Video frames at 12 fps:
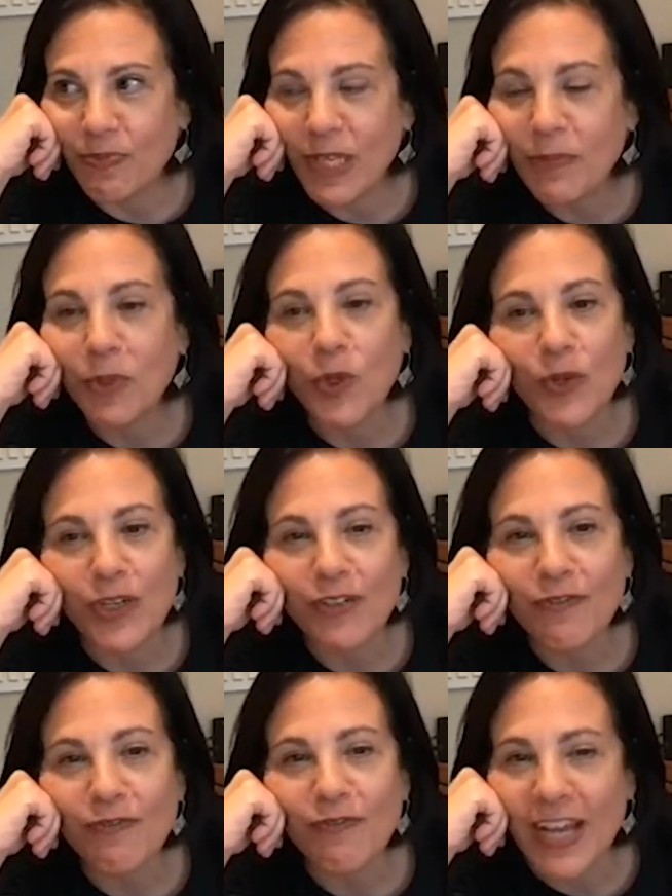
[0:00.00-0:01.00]
people are
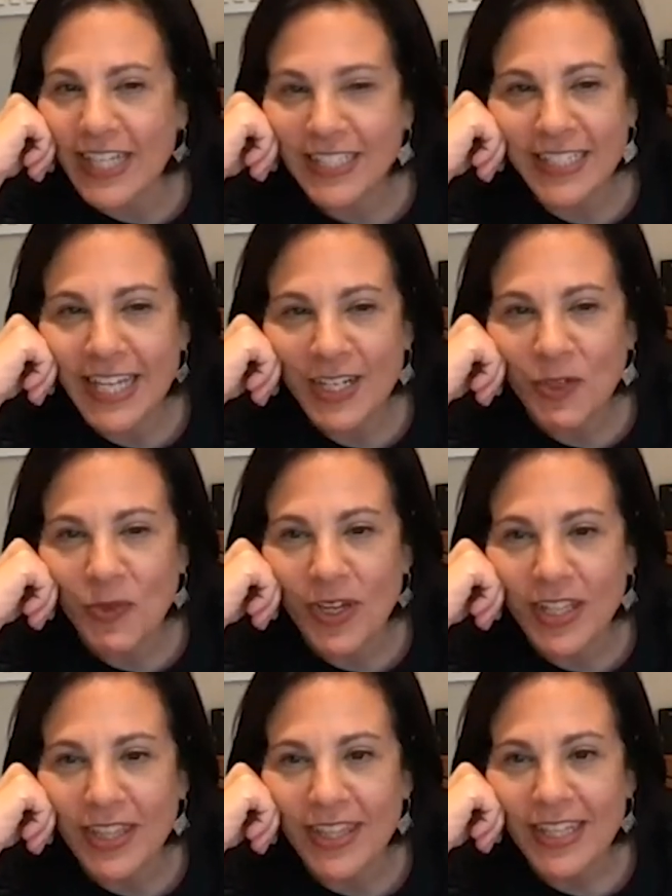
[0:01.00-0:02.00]
fascinated
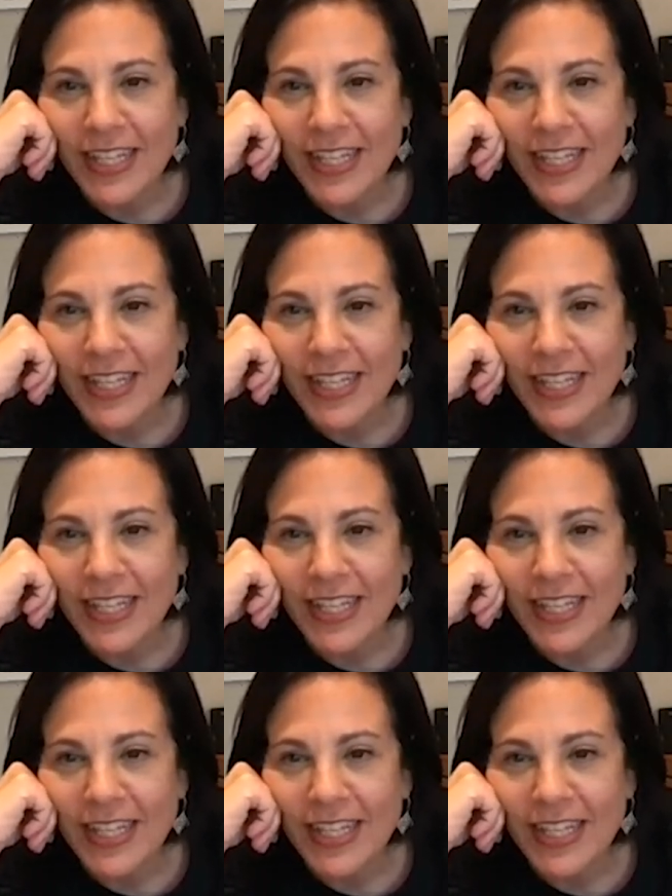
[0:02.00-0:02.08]
with,